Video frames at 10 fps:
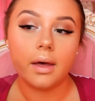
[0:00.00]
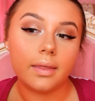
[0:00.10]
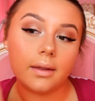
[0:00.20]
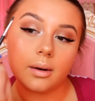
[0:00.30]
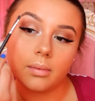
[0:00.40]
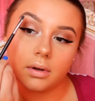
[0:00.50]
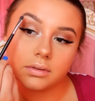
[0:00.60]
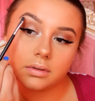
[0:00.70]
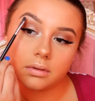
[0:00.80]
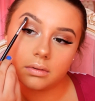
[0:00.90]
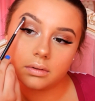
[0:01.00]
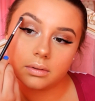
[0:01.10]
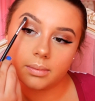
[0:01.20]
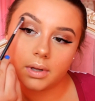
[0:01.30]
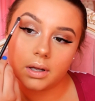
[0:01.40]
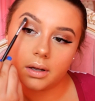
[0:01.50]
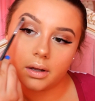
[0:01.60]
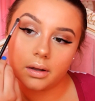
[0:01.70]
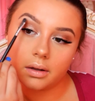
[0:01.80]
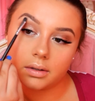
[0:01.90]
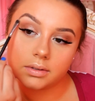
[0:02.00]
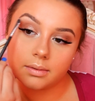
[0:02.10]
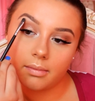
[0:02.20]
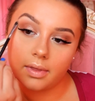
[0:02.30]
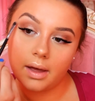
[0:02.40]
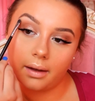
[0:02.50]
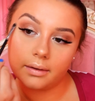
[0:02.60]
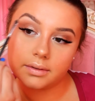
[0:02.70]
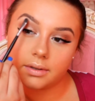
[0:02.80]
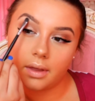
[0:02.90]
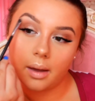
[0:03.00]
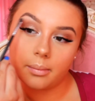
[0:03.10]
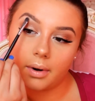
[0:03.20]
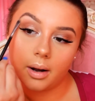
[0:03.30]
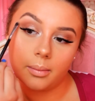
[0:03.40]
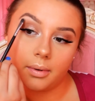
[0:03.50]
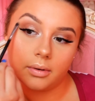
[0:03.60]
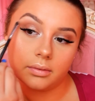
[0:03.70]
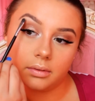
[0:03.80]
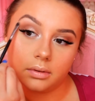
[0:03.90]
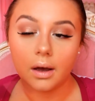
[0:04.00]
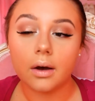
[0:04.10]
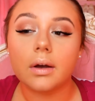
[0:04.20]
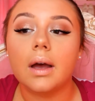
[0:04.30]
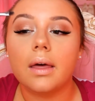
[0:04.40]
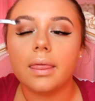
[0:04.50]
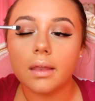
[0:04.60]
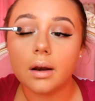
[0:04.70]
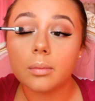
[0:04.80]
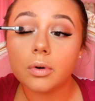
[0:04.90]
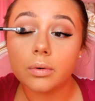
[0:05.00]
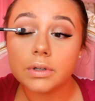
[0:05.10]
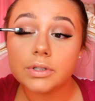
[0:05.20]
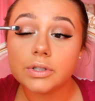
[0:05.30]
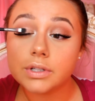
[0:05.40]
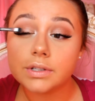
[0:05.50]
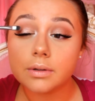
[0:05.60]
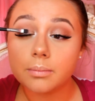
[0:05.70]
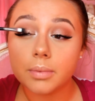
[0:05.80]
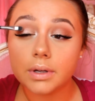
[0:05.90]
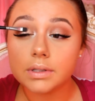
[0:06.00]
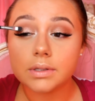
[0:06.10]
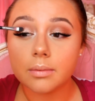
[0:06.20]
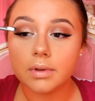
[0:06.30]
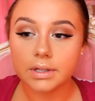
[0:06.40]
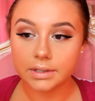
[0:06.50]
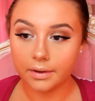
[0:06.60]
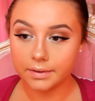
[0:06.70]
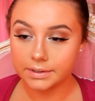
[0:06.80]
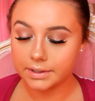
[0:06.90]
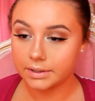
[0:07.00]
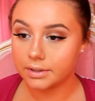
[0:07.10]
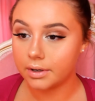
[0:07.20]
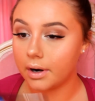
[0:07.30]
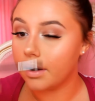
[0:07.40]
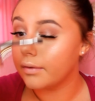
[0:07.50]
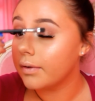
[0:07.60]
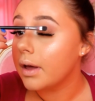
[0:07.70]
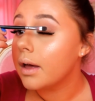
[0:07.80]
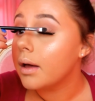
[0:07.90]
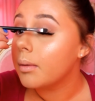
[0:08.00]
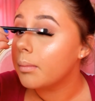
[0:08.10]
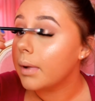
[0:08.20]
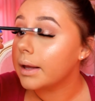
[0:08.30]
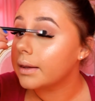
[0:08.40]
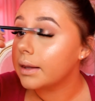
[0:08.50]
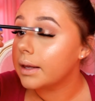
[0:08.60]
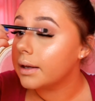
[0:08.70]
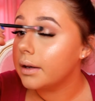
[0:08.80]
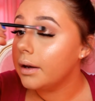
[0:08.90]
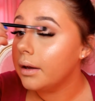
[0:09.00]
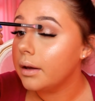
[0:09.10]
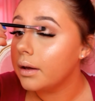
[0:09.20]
And then I'm also going to apply some of that to that brow bone. Okay, and then I'm going to just put some of this on the center of my lid